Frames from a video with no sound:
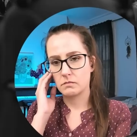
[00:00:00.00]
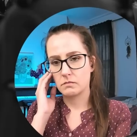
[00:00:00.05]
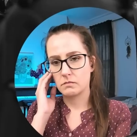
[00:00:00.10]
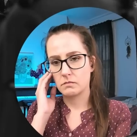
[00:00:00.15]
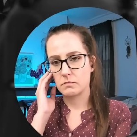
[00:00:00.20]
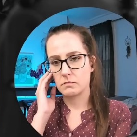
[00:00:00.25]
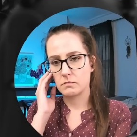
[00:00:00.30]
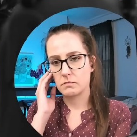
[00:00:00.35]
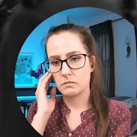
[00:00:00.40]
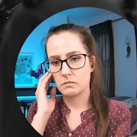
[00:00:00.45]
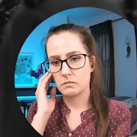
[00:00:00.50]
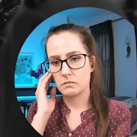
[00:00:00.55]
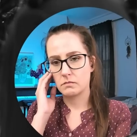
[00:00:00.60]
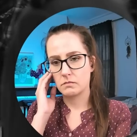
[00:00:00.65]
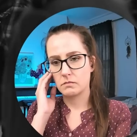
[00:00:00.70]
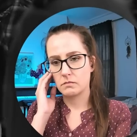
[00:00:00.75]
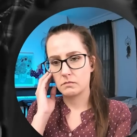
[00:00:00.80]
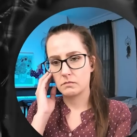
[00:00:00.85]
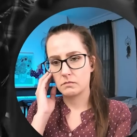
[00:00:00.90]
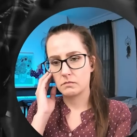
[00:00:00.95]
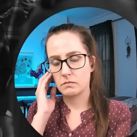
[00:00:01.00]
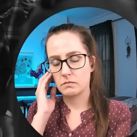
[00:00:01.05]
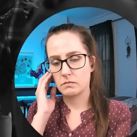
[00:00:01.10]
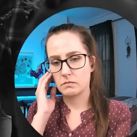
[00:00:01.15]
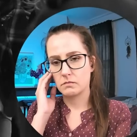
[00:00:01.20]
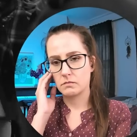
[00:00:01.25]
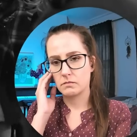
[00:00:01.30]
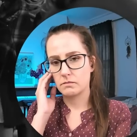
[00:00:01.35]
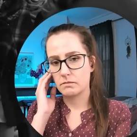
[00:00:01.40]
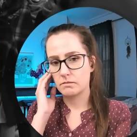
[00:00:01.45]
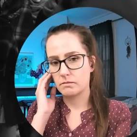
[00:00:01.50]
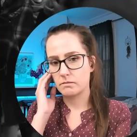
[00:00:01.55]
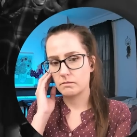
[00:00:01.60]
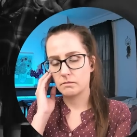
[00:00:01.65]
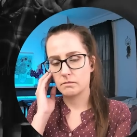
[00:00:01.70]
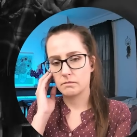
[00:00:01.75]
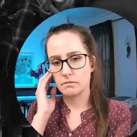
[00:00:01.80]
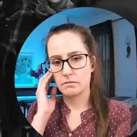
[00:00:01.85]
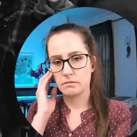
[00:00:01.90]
(silence)